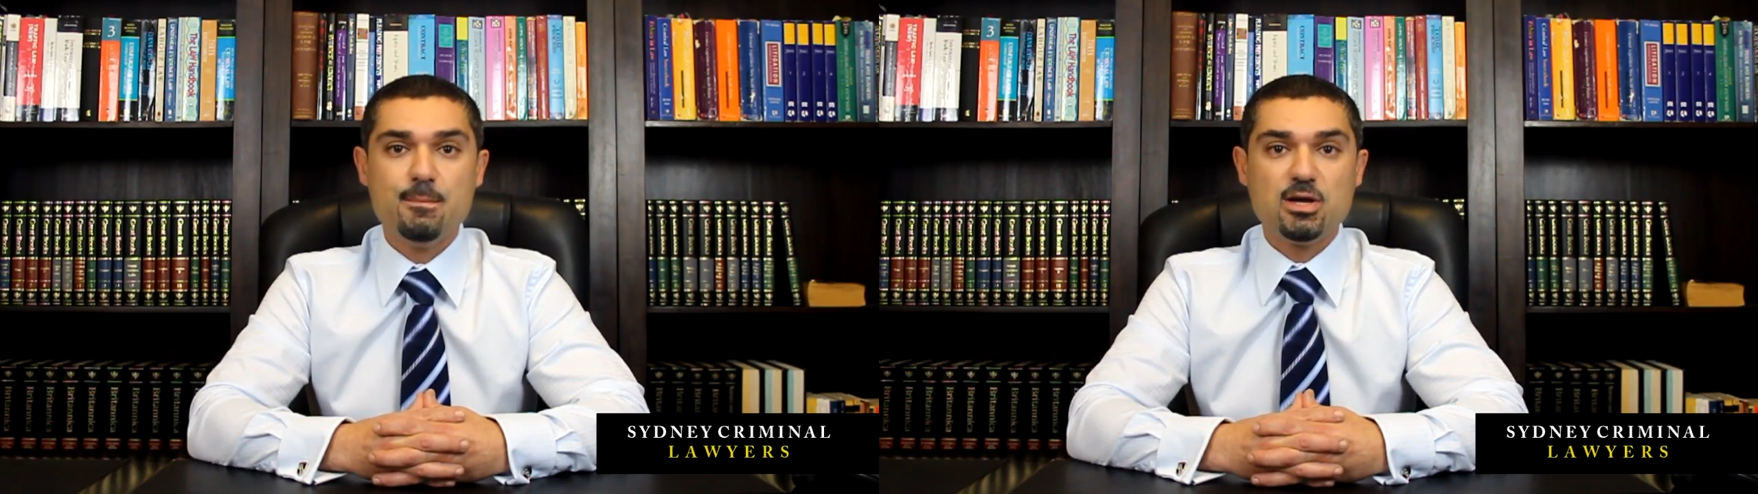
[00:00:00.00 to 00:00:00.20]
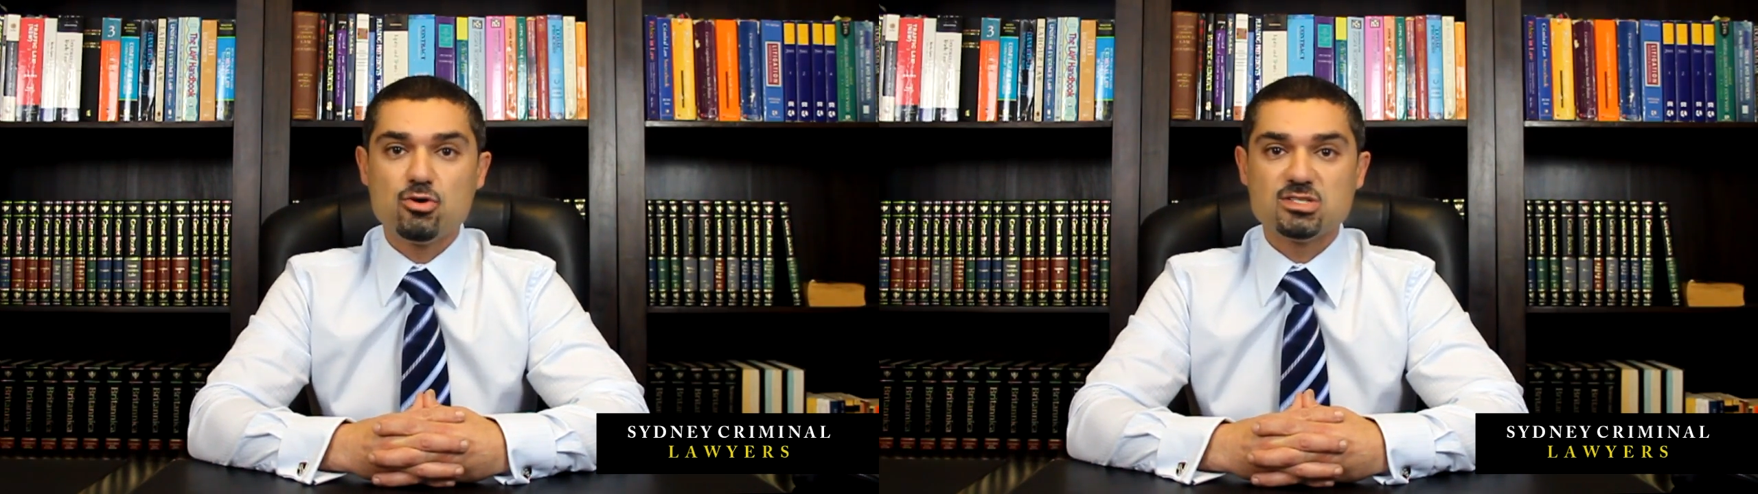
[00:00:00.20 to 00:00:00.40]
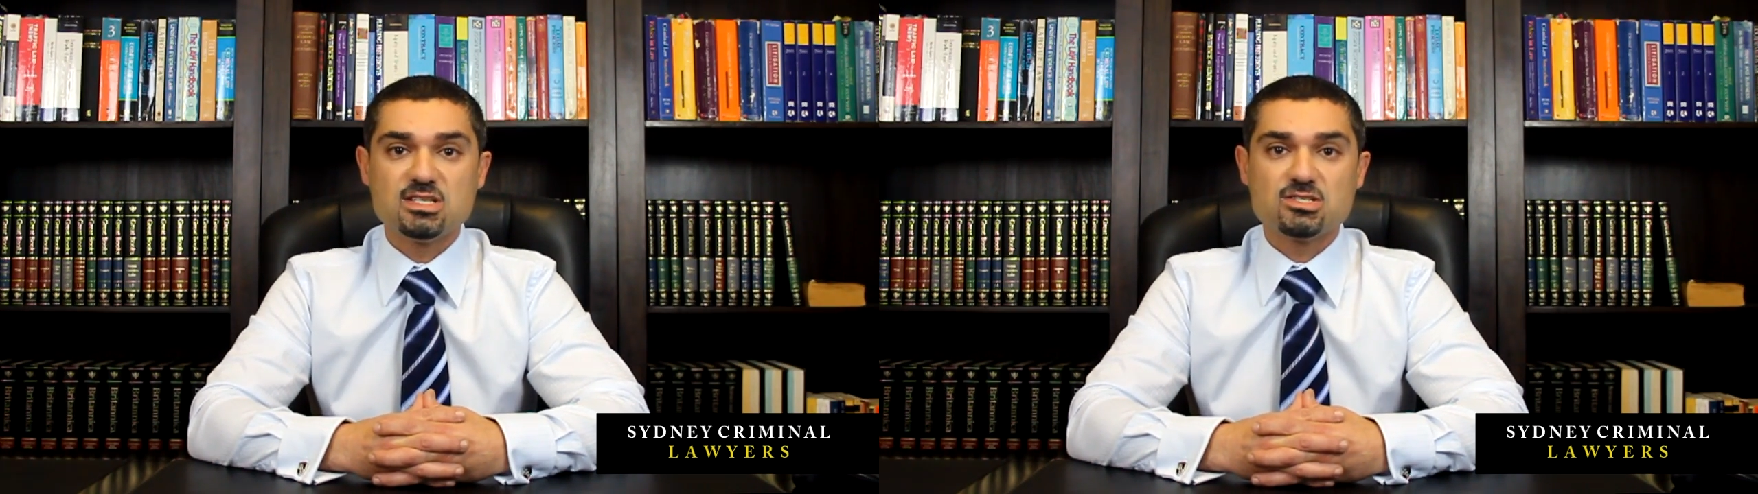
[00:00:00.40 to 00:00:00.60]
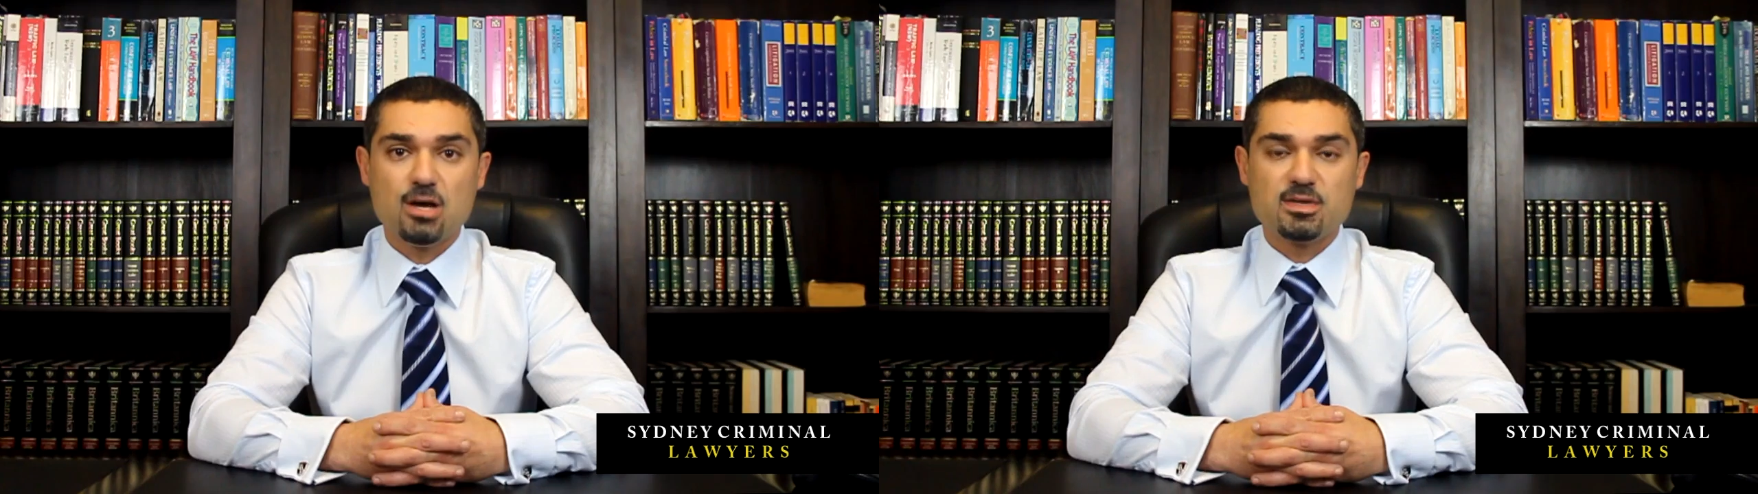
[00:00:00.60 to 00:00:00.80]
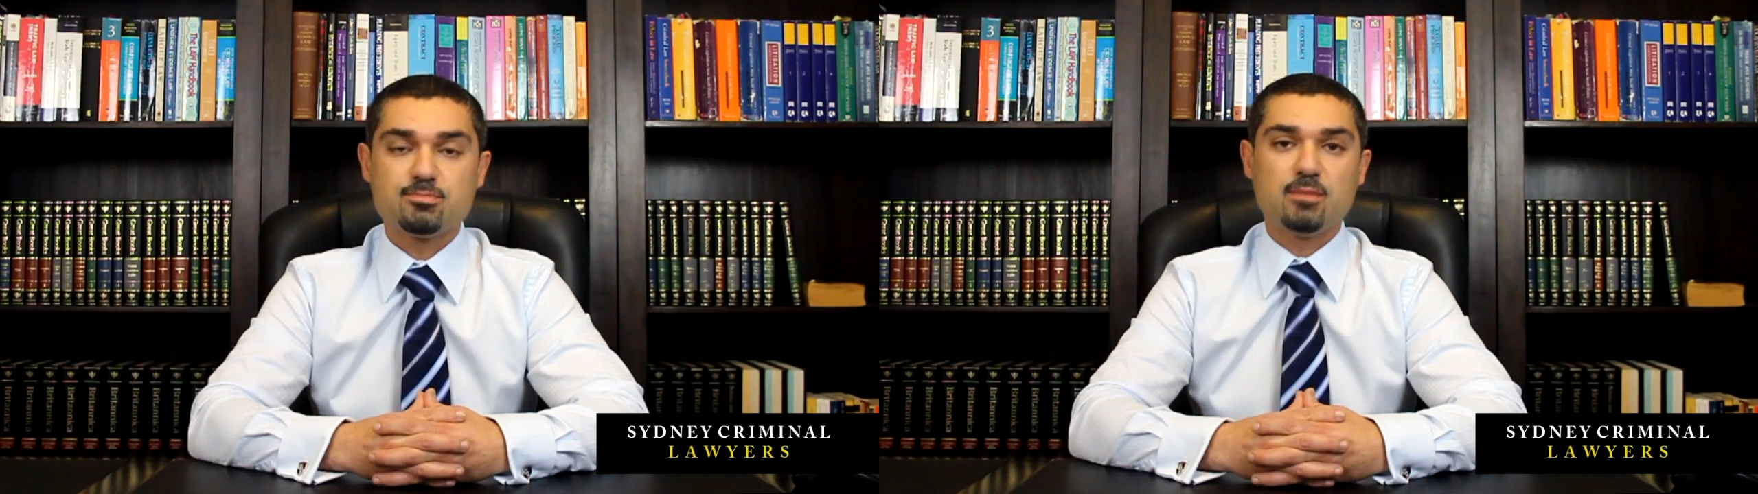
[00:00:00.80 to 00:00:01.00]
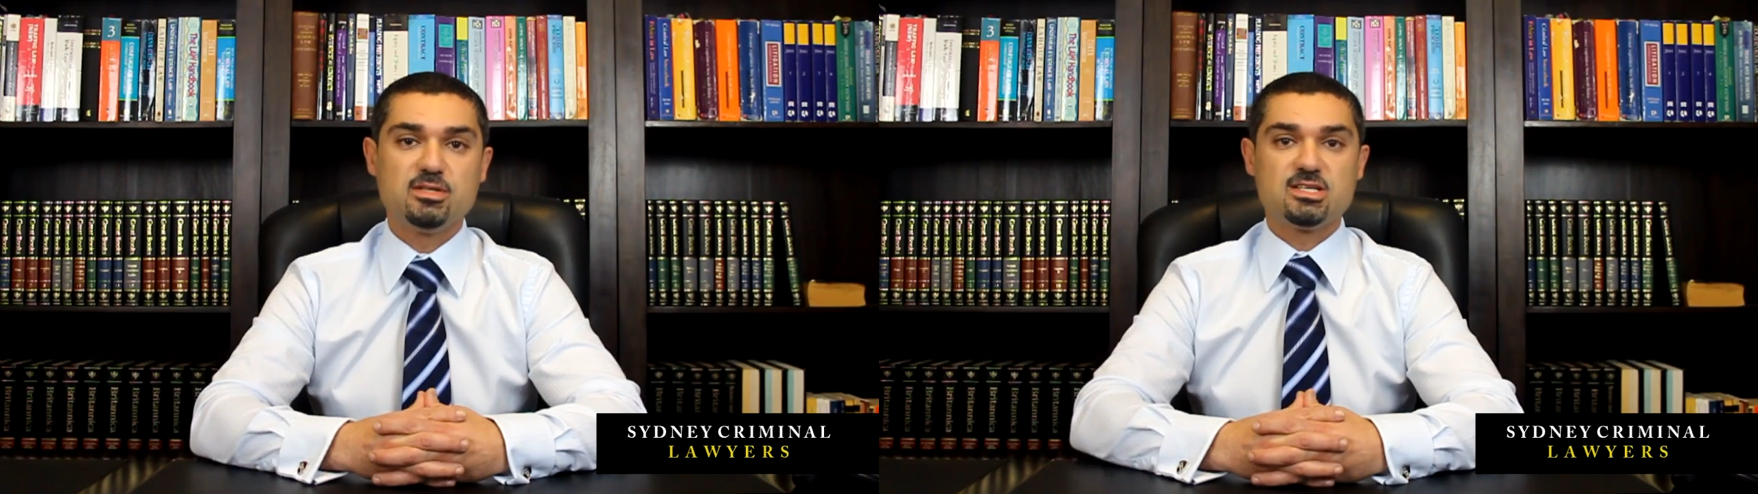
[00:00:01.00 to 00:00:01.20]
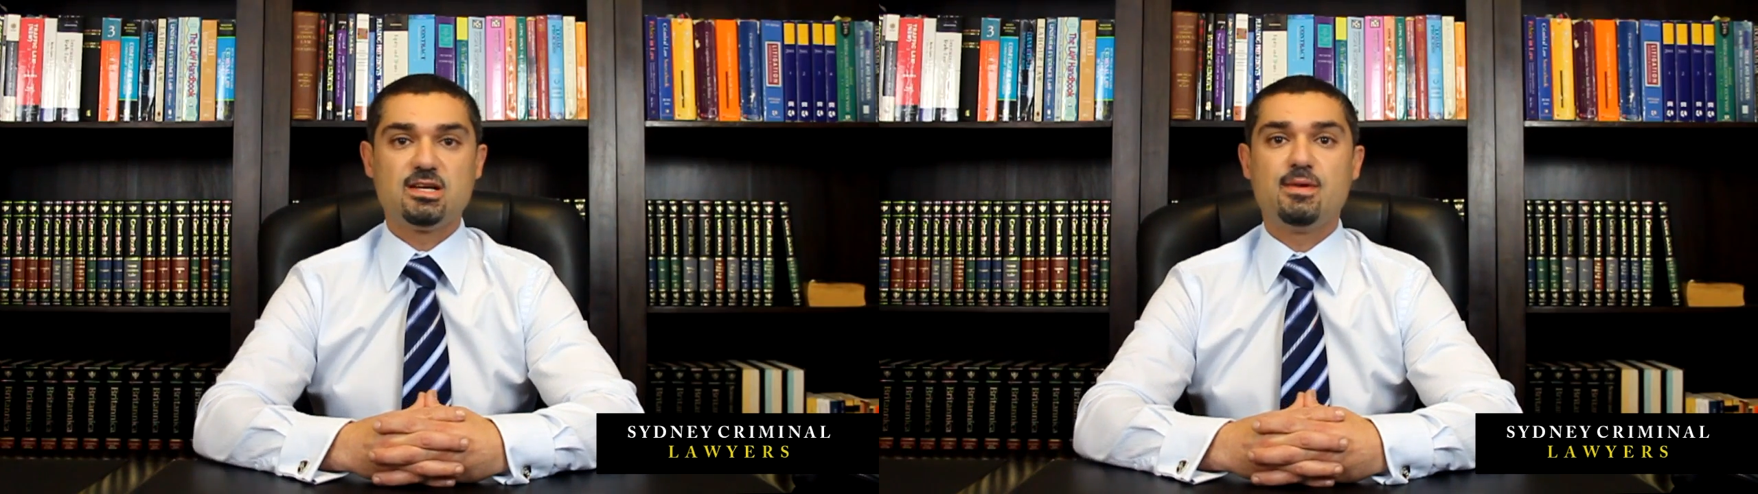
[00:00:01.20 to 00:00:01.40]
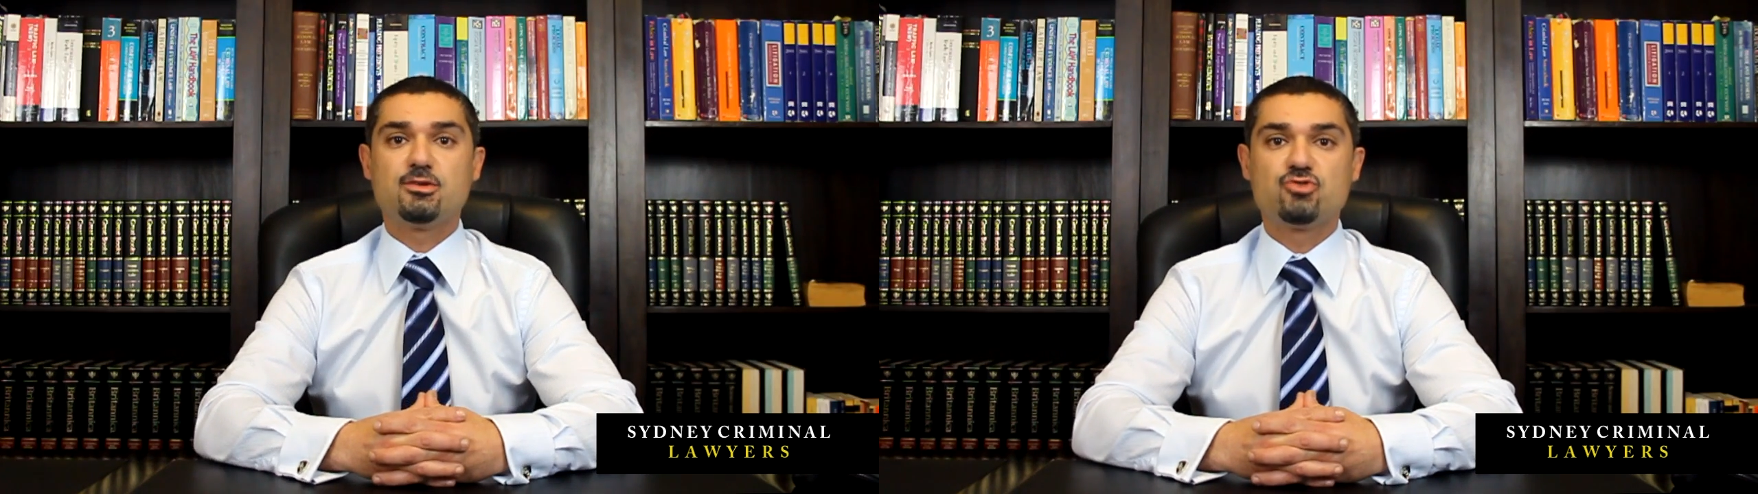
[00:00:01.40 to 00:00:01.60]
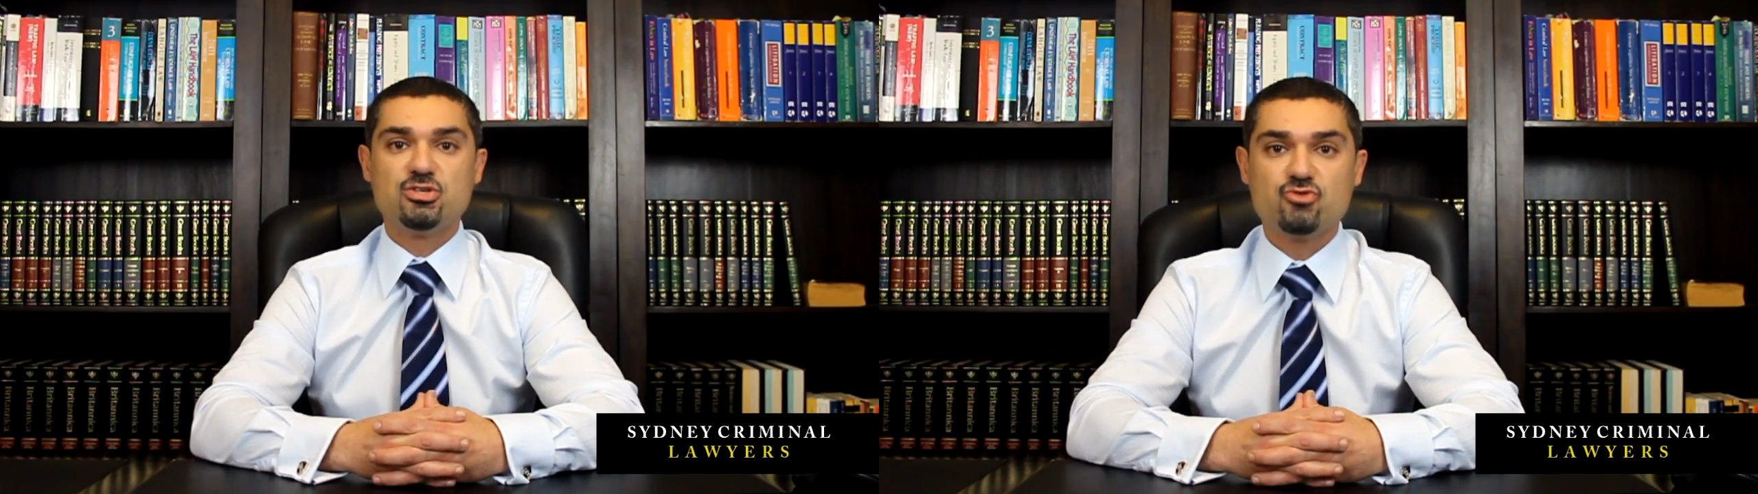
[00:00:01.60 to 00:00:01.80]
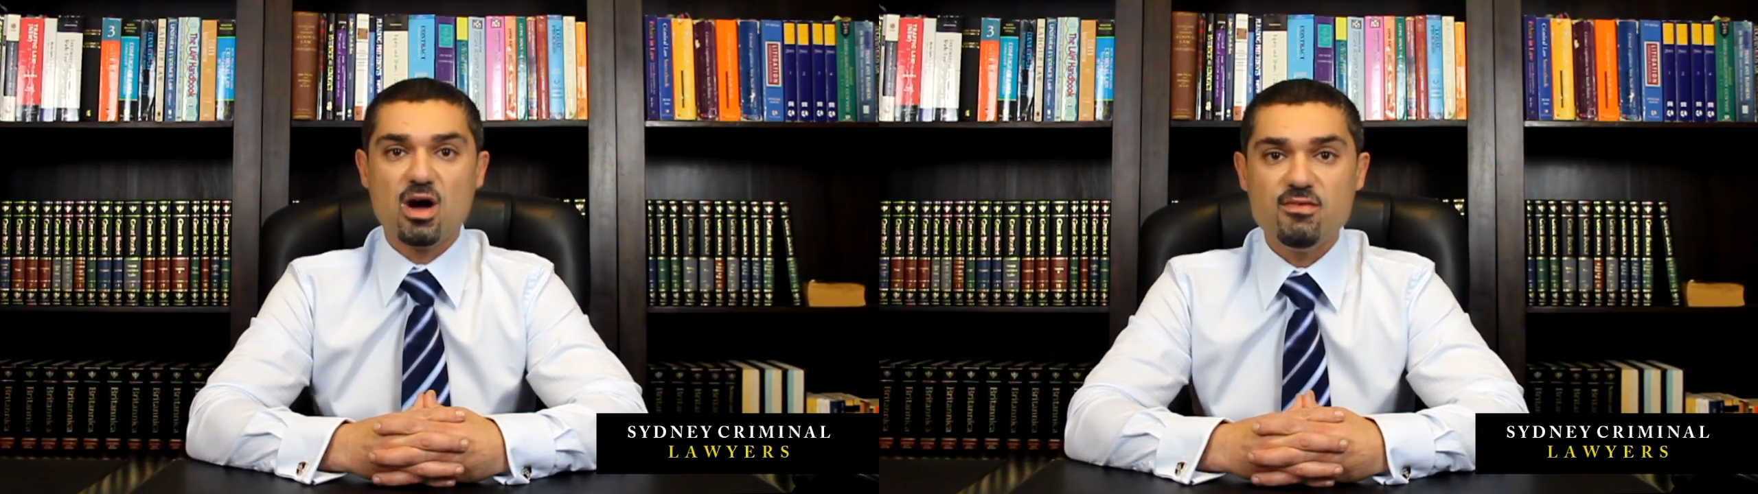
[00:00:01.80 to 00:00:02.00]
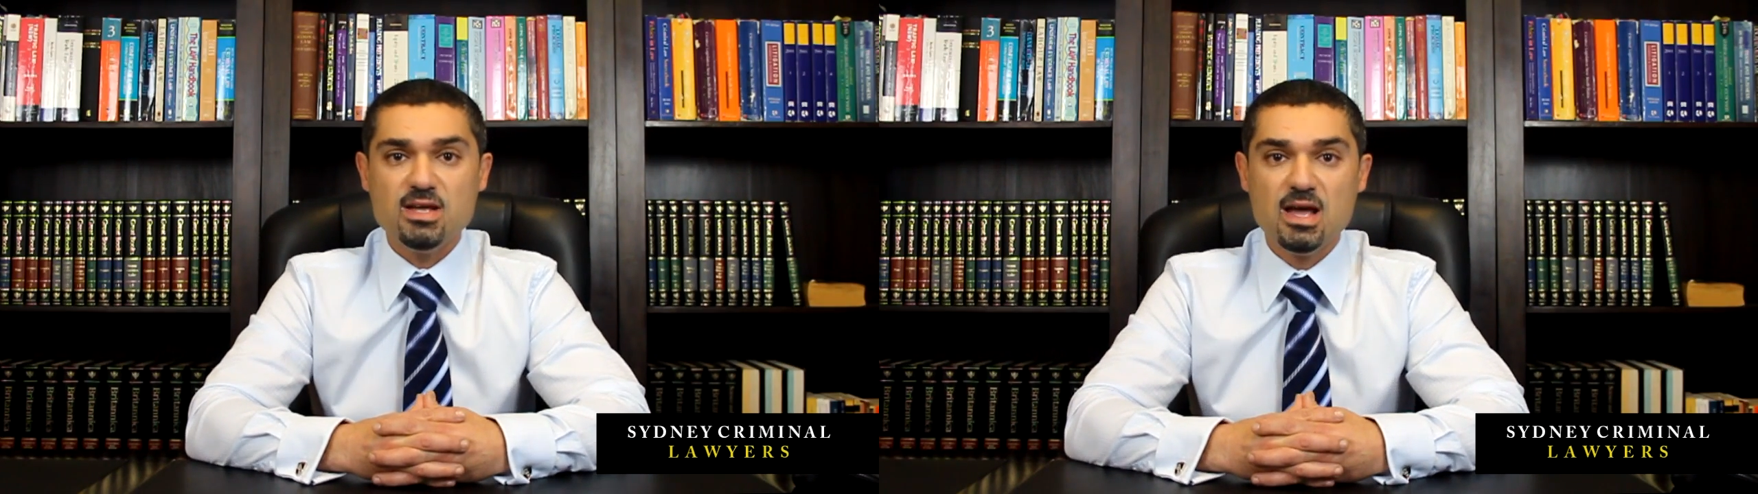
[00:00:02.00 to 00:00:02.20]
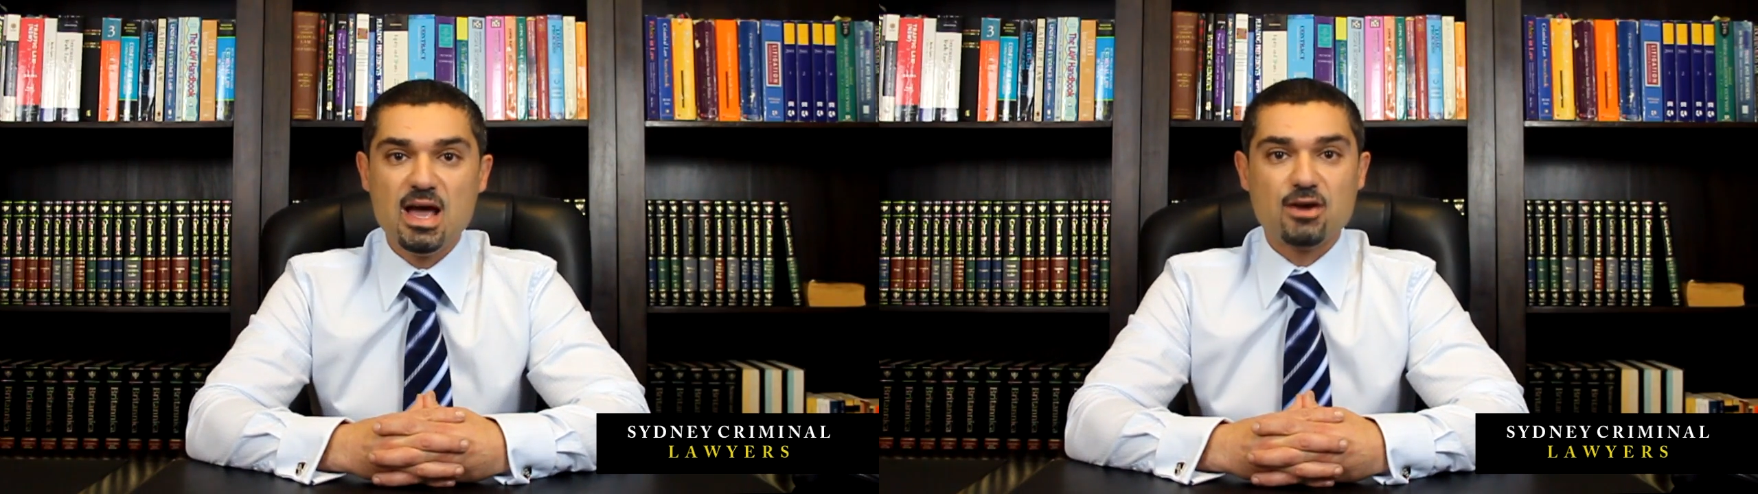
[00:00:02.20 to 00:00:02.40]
because there's so much publicity about drink driving